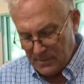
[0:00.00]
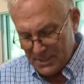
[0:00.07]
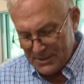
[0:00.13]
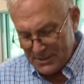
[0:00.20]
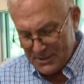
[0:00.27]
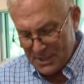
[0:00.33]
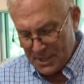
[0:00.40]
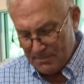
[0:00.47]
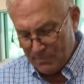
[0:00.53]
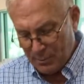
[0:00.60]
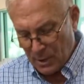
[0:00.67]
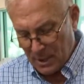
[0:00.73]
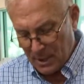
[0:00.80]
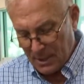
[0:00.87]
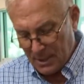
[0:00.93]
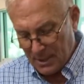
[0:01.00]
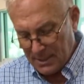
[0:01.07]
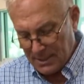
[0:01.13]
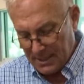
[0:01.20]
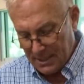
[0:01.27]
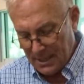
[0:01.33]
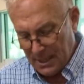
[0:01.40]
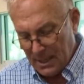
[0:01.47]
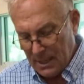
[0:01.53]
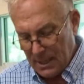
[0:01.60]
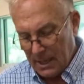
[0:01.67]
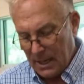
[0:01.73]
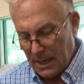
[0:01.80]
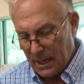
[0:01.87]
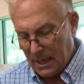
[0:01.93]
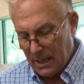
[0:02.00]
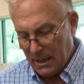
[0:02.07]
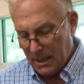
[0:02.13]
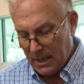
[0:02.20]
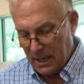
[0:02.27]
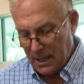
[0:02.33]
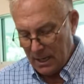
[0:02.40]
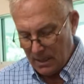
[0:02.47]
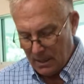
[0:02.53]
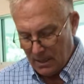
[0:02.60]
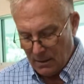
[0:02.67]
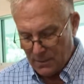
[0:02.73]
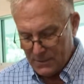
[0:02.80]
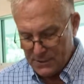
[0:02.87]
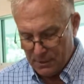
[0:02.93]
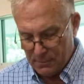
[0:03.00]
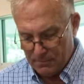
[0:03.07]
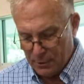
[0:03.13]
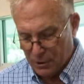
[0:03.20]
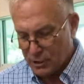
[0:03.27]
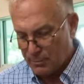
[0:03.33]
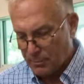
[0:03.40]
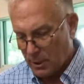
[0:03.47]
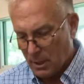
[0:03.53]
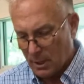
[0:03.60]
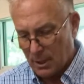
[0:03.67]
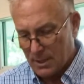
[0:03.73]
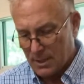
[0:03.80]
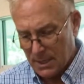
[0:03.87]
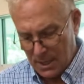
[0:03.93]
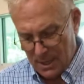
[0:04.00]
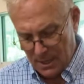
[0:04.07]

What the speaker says: stem product and also bush product.